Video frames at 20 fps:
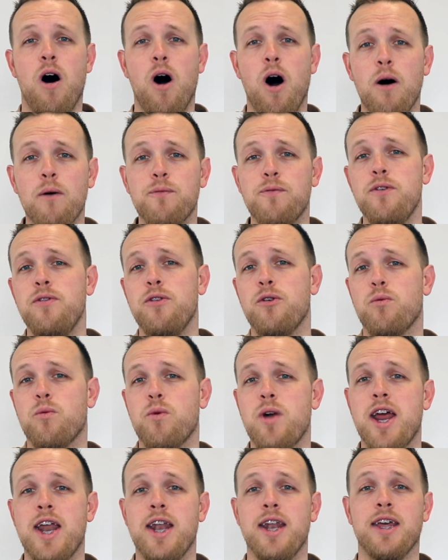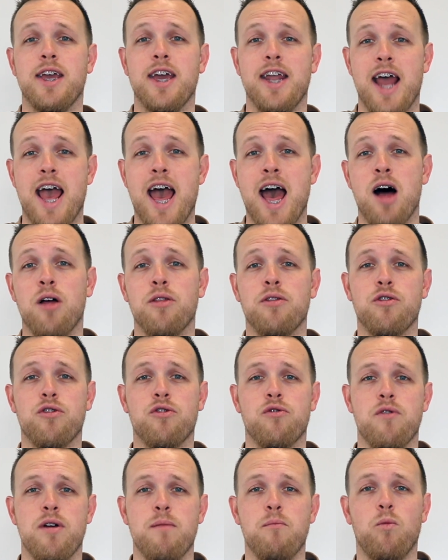often the rent can
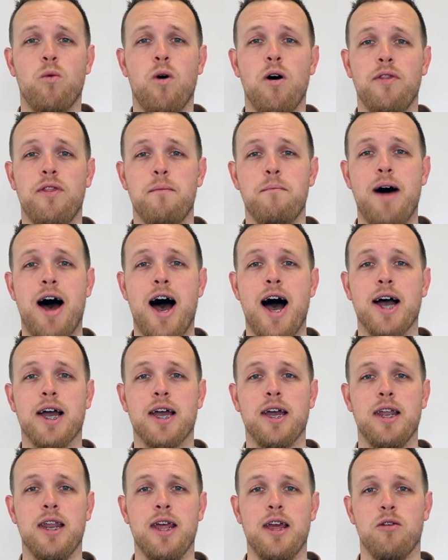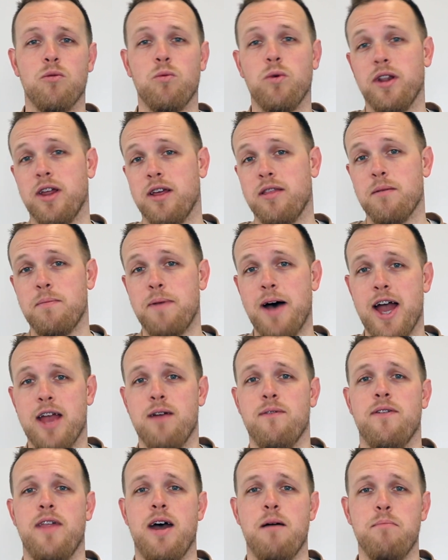outstrip what the market is willing to pay
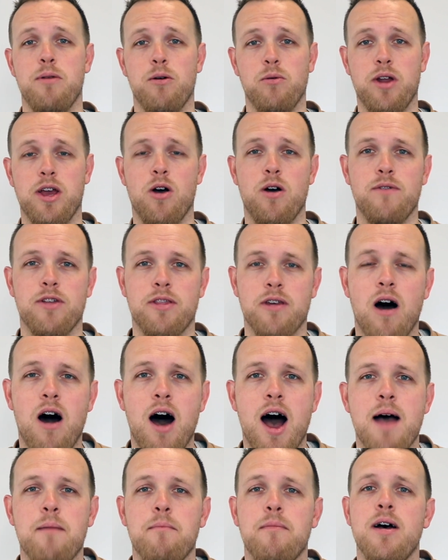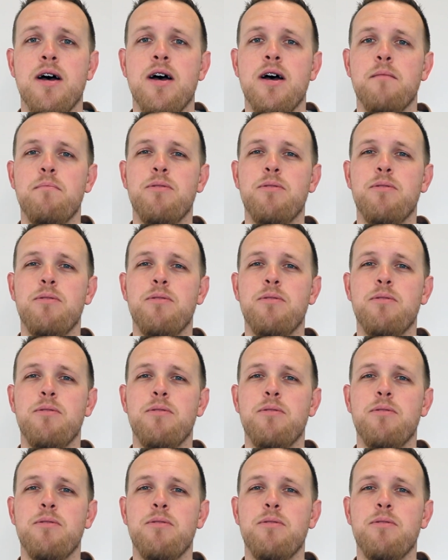for that building over time.